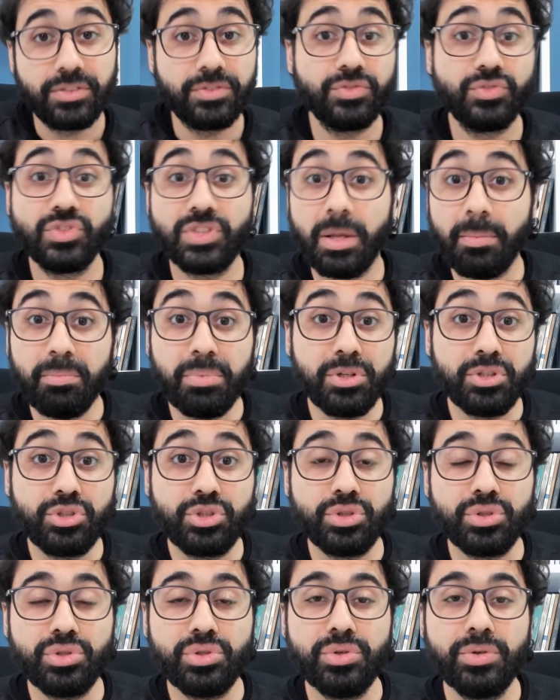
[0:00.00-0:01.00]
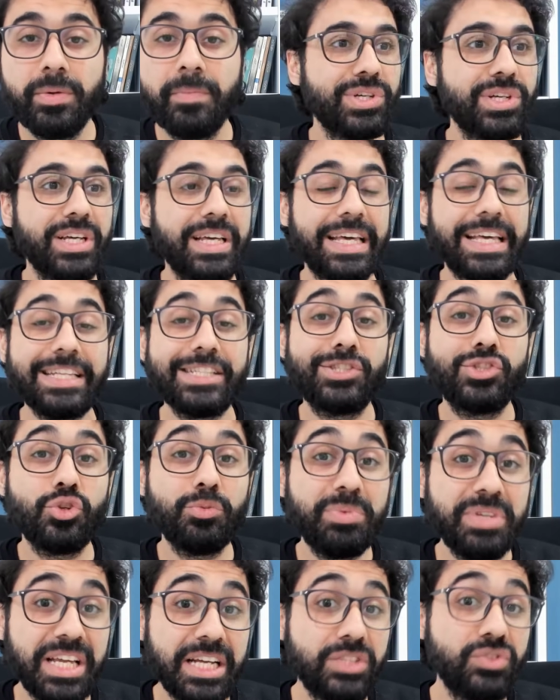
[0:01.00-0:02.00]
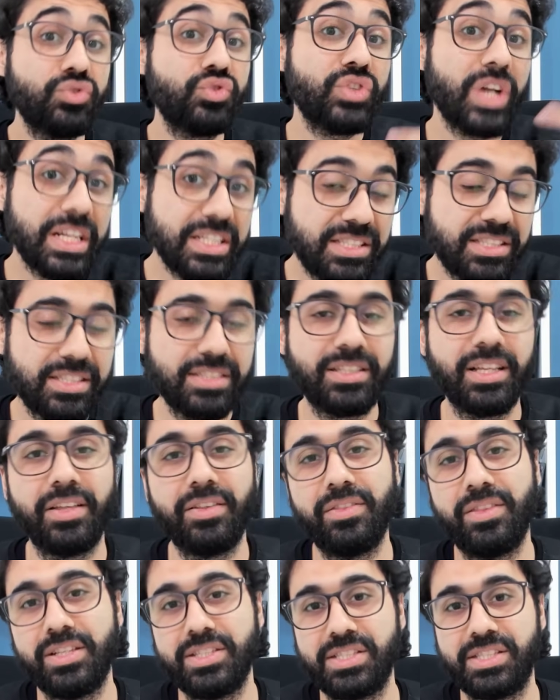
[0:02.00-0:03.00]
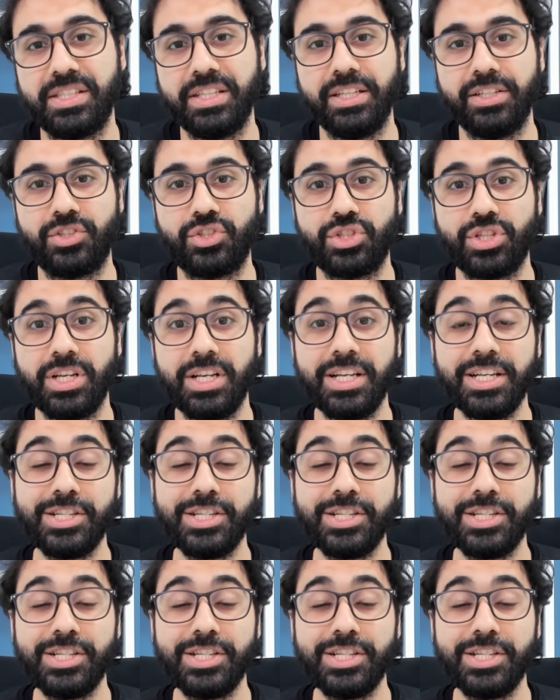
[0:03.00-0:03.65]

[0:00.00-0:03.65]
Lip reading: Number two is to be interested in this niche.